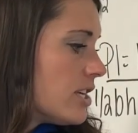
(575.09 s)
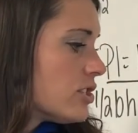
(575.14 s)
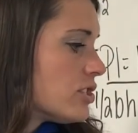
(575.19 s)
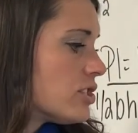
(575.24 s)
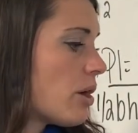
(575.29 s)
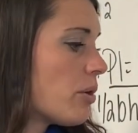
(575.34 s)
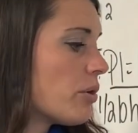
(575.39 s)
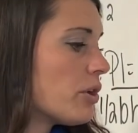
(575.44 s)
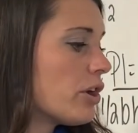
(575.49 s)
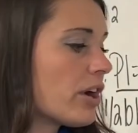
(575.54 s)

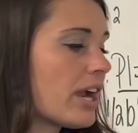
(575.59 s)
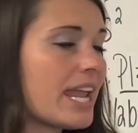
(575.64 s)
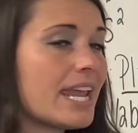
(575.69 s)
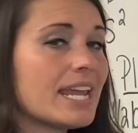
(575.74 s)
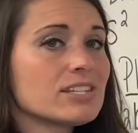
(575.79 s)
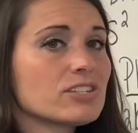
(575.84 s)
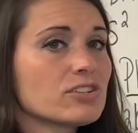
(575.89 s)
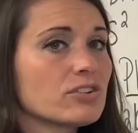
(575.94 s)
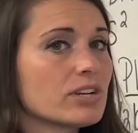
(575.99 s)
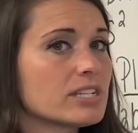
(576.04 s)
So your
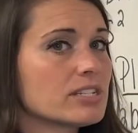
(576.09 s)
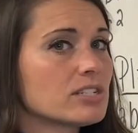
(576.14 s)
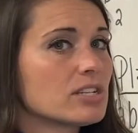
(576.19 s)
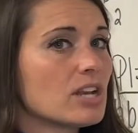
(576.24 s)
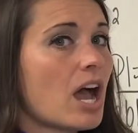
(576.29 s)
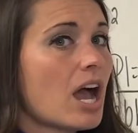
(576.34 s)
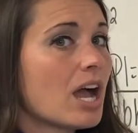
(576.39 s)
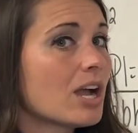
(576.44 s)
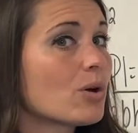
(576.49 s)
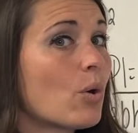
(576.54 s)
answer is
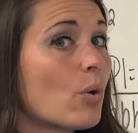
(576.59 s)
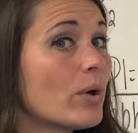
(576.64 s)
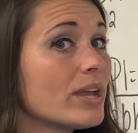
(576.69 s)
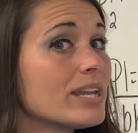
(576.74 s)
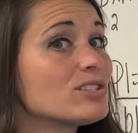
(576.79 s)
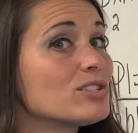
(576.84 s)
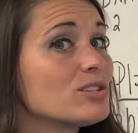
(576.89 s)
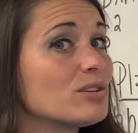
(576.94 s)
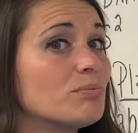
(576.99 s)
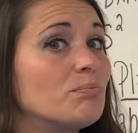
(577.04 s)
not
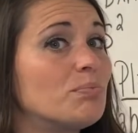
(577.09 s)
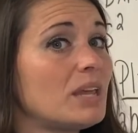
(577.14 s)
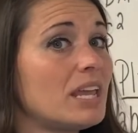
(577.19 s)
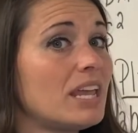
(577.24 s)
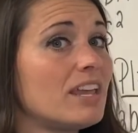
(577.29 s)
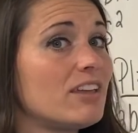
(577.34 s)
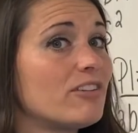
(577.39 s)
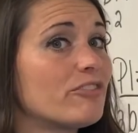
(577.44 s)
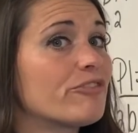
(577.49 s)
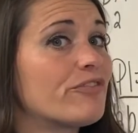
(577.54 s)
going to
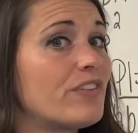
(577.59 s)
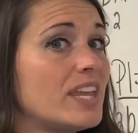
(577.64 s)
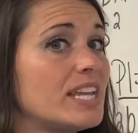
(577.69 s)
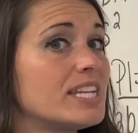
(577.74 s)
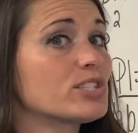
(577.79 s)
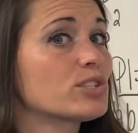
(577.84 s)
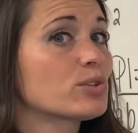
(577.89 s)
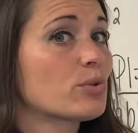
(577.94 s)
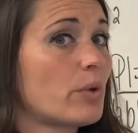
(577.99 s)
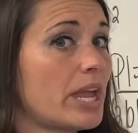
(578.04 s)
be
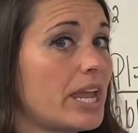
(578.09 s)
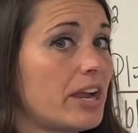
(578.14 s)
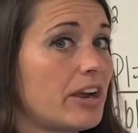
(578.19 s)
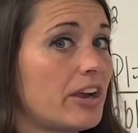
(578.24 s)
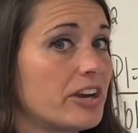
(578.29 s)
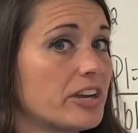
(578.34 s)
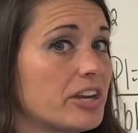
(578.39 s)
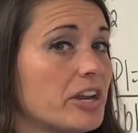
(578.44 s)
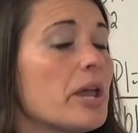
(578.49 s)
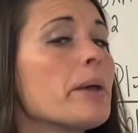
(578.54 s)
feet
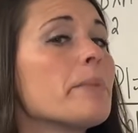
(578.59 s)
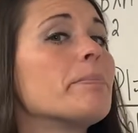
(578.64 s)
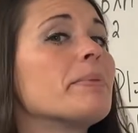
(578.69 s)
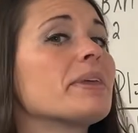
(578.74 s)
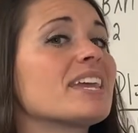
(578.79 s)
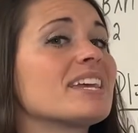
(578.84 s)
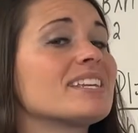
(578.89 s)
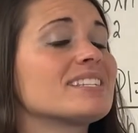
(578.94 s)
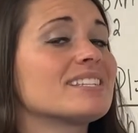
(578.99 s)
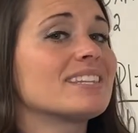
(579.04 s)
squared
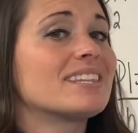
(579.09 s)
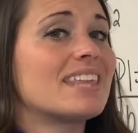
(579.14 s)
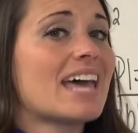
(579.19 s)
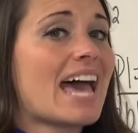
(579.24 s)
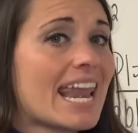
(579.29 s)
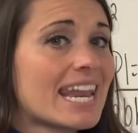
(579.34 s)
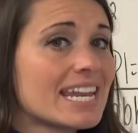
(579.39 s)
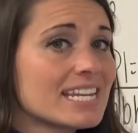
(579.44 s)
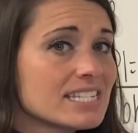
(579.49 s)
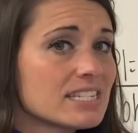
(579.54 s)
because
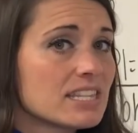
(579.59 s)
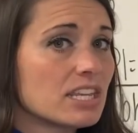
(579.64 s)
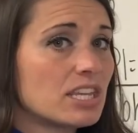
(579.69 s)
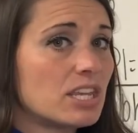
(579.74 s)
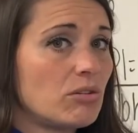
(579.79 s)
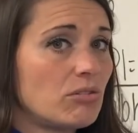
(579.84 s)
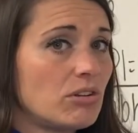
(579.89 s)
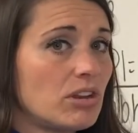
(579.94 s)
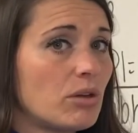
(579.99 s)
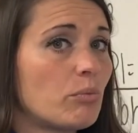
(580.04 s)
that is the
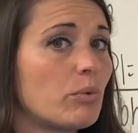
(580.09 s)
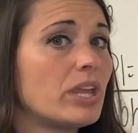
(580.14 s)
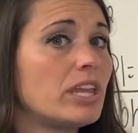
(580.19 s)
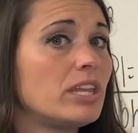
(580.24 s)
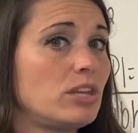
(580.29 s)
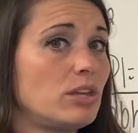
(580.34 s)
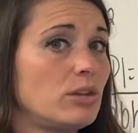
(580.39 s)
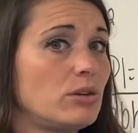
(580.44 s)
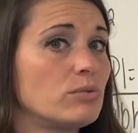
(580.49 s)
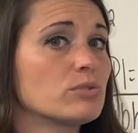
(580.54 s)
unit we
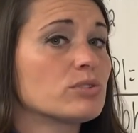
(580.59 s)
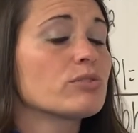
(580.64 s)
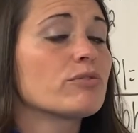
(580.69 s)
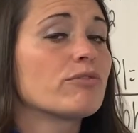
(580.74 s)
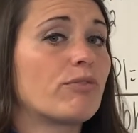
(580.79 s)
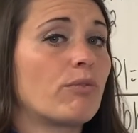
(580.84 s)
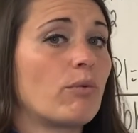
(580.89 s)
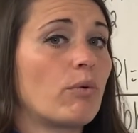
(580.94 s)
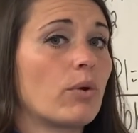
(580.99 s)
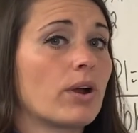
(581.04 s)
use
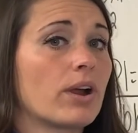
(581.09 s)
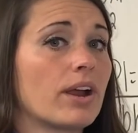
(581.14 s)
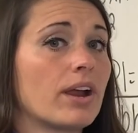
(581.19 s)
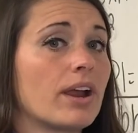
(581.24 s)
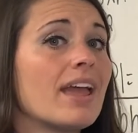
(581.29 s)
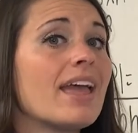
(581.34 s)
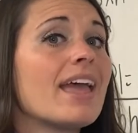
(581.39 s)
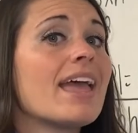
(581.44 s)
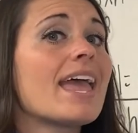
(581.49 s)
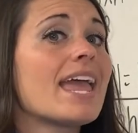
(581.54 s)

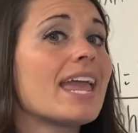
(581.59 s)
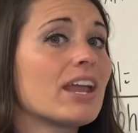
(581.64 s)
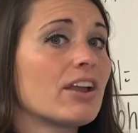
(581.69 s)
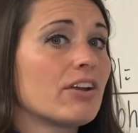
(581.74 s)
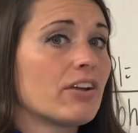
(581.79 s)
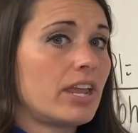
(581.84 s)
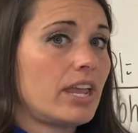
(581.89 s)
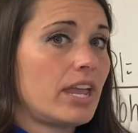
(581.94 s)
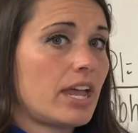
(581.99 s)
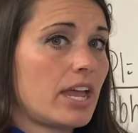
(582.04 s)
for
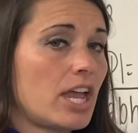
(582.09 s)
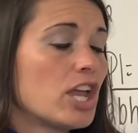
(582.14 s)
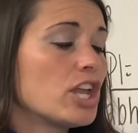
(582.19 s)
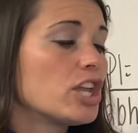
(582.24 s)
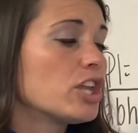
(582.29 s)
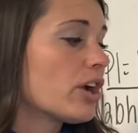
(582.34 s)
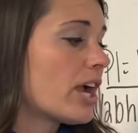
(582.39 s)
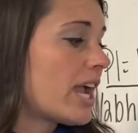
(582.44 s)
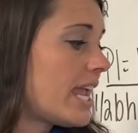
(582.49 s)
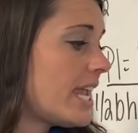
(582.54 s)
area.
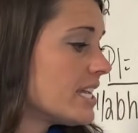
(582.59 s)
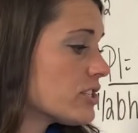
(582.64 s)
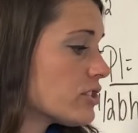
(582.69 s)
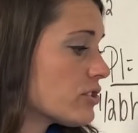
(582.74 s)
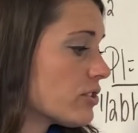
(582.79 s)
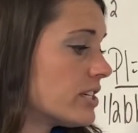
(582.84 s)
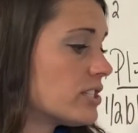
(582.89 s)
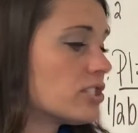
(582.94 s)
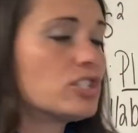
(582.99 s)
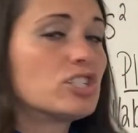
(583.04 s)
Your
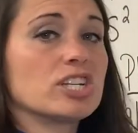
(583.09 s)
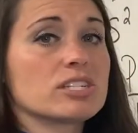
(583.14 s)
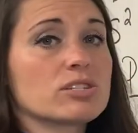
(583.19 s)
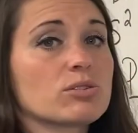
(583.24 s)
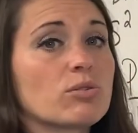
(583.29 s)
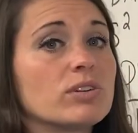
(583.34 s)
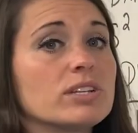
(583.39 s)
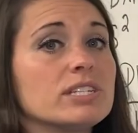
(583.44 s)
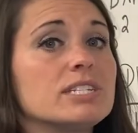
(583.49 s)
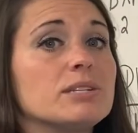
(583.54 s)
answer is just
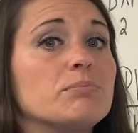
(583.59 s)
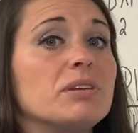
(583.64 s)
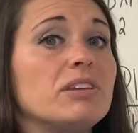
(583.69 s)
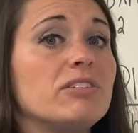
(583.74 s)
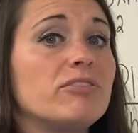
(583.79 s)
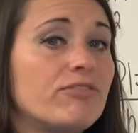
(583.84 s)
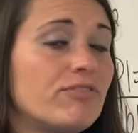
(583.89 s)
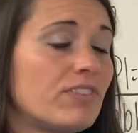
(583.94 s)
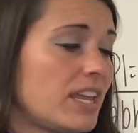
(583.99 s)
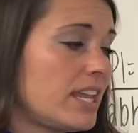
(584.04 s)
going to be
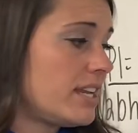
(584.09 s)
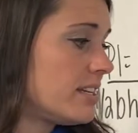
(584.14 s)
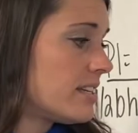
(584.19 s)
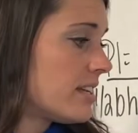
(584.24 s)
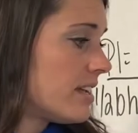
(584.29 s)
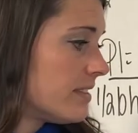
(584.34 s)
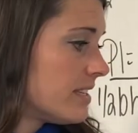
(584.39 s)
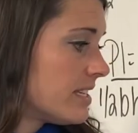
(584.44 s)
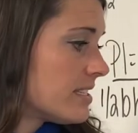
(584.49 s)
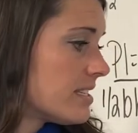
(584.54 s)

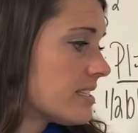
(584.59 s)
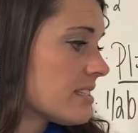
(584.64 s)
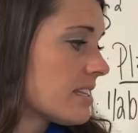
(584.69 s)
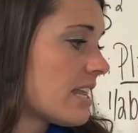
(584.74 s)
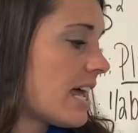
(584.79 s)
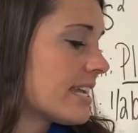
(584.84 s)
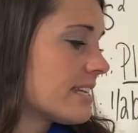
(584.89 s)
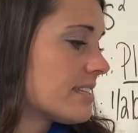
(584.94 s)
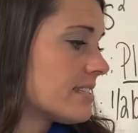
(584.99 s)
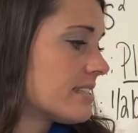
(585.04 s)
feet. This is
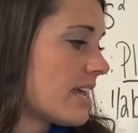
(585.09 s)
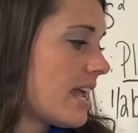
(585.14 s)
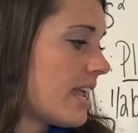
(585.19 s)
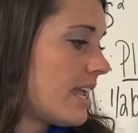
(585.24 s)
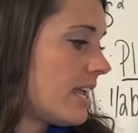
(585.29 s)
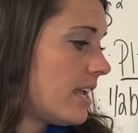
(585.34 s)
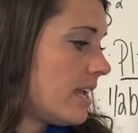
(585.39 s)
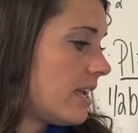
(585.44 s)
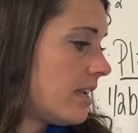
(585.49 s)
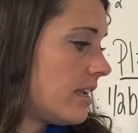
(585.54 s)
like
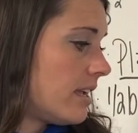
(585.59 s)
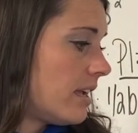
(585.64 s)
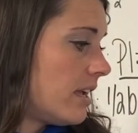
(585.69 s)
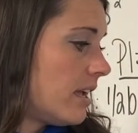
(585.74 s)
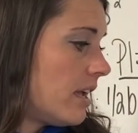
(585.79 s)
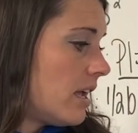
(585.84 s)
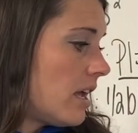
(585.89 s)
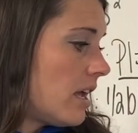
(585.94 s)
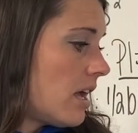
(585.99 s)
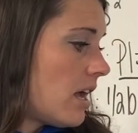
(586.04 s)
saying
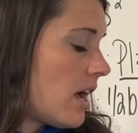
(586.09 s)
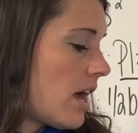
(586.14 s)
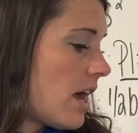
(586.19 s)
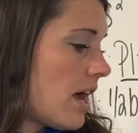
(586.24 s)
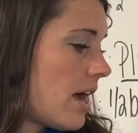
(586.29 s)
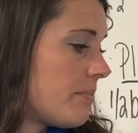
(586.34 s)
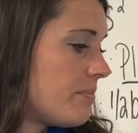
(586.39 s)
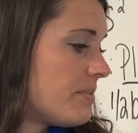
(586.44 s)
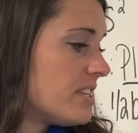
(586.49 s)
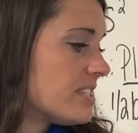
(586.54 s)

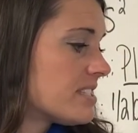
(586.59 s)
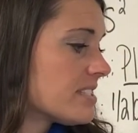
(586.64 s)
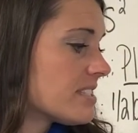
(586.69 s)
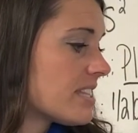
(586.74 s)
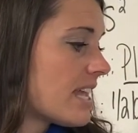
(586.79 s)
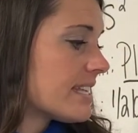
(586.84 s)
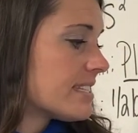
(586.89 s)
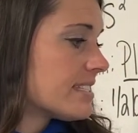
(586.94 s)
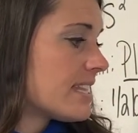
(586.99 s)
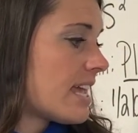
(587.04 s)

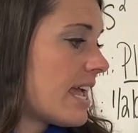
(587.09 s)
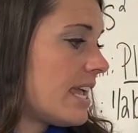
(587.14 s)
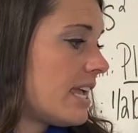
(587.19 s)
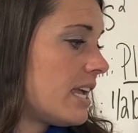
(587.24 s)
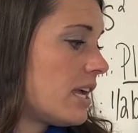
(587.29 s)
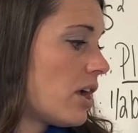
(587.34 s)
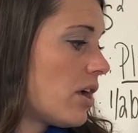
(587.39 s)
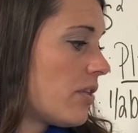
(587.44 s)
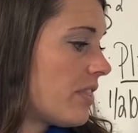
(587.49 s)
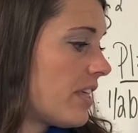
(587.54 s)

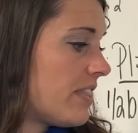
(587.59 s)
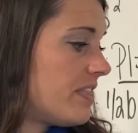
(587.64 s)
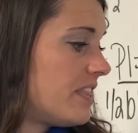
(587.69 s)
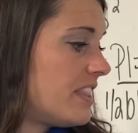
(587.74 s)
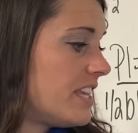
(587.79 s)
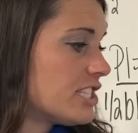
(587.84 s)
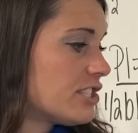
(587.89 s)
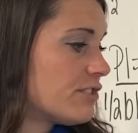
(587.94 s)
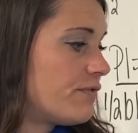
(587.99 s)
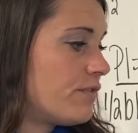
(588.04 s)
that
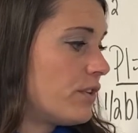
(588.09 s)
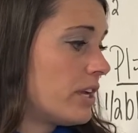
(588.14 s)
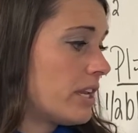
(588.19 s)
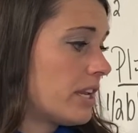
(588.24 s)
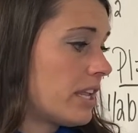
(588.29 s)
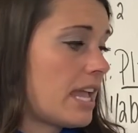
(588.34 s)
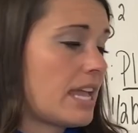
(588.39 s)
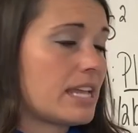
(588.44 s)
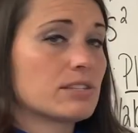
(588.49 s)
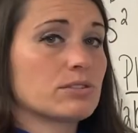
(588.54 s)
this foot
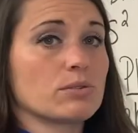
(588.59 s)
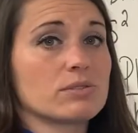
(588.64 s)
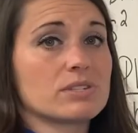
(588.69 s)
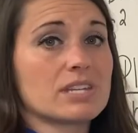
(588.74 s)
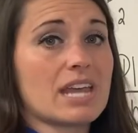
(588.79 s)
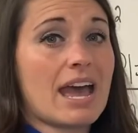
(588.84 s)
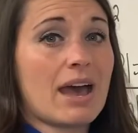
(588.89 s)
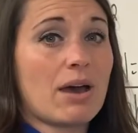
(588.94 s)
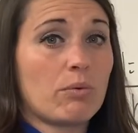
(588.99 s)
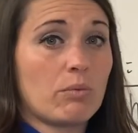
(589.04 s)
cancels
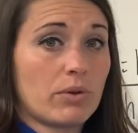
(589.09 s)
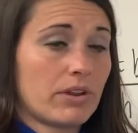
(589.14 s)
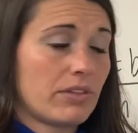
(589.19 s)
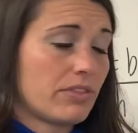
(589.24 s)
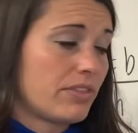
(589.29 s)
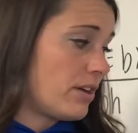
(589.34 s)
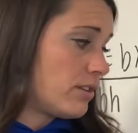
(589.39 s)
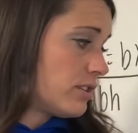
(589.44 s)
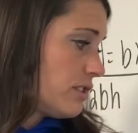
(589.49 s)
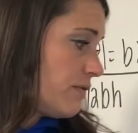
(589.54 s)
out one of
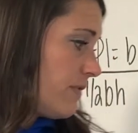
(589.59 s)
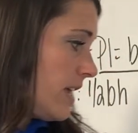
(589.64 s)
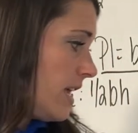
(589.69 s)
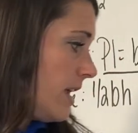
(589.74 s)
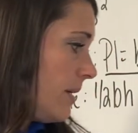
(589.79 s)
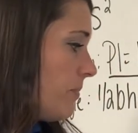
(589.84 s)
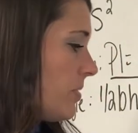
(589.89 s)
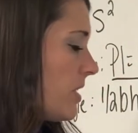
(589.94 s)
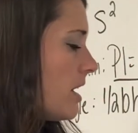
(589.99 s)
those feet.